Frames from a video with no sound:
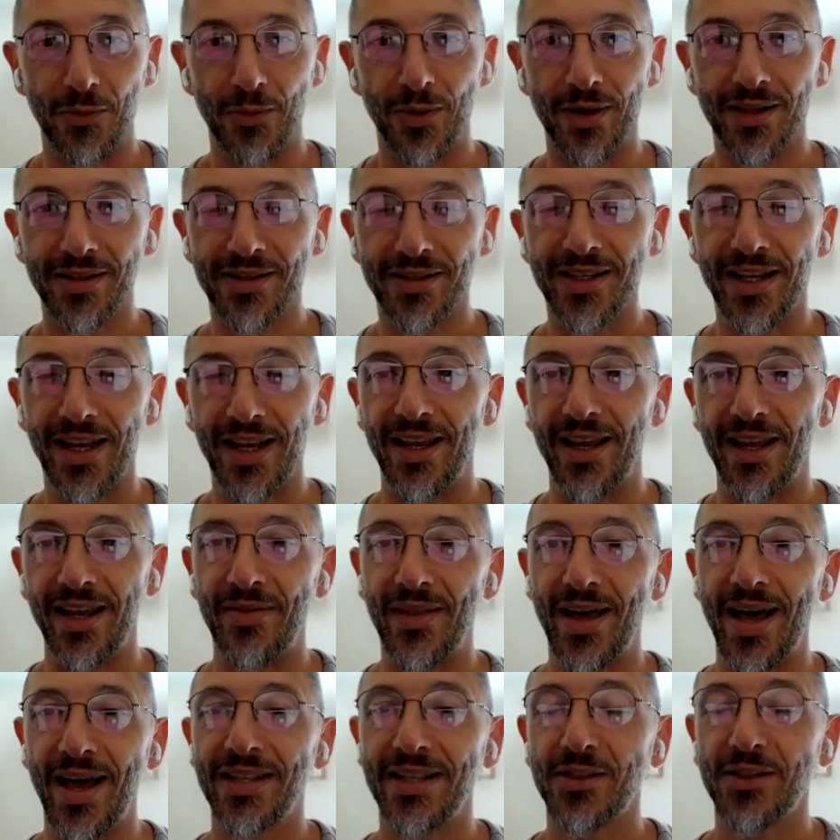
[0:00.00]
Wilsey.
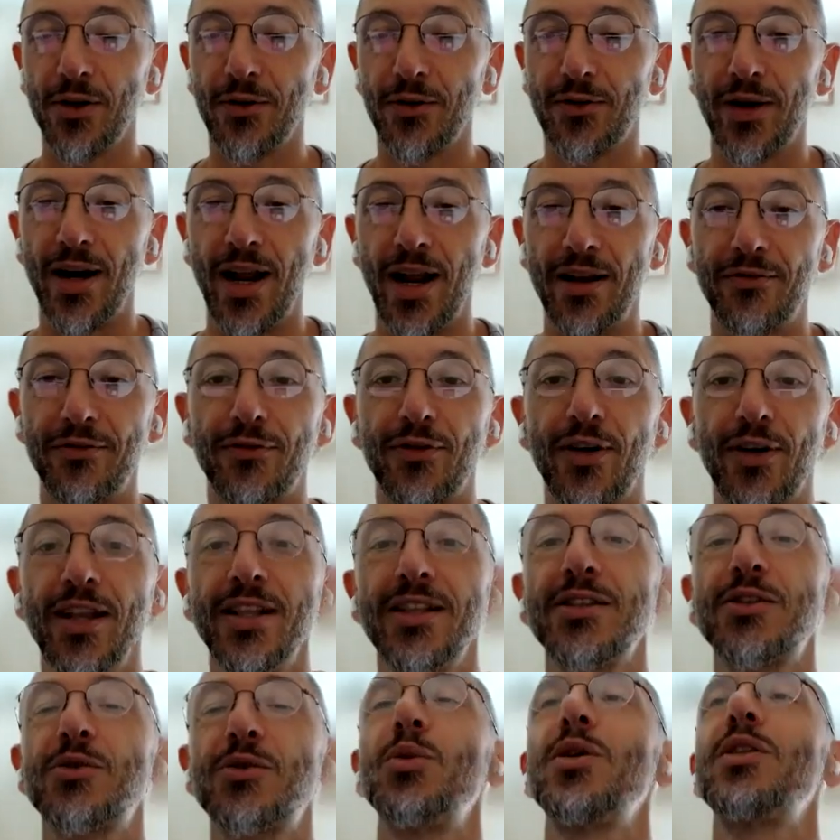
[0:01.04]
And that's over at
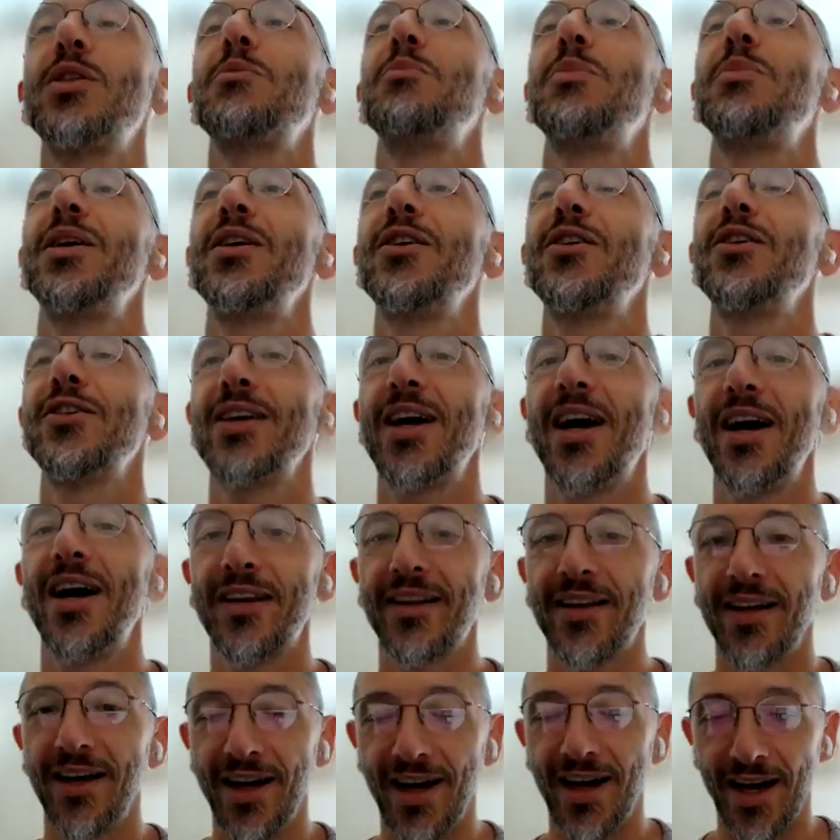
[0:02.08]

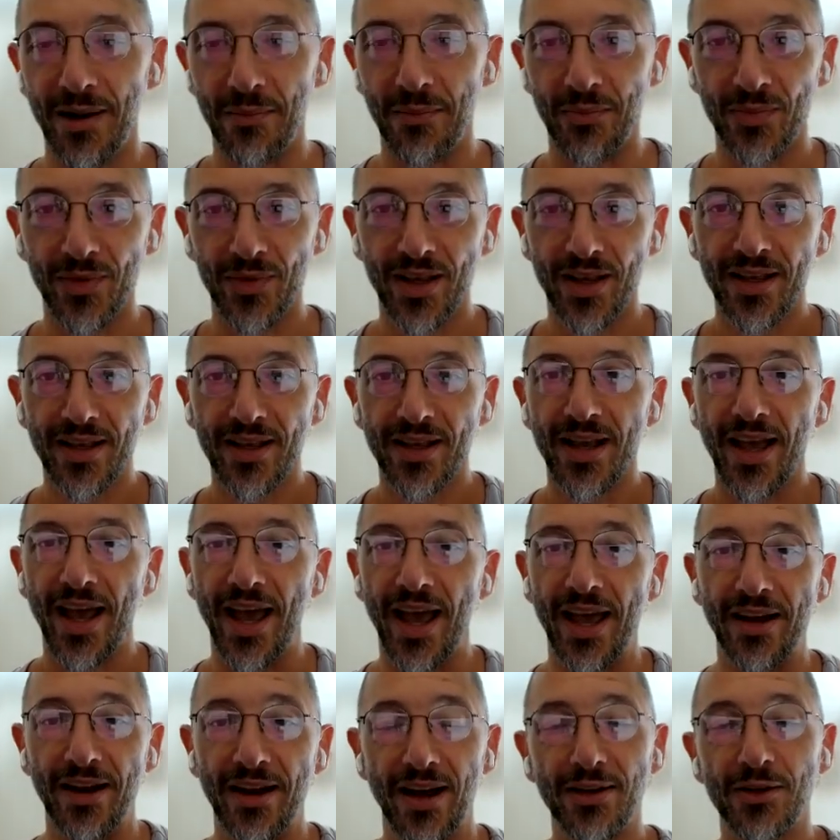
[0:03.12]
friendswithbeer.com
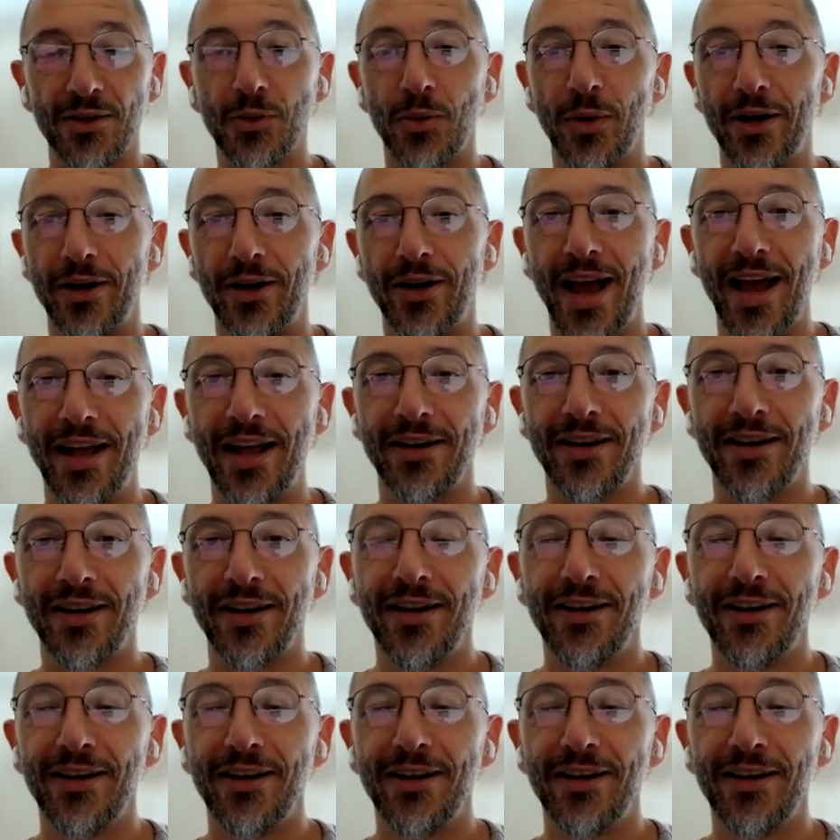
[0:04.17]
and on Twitter at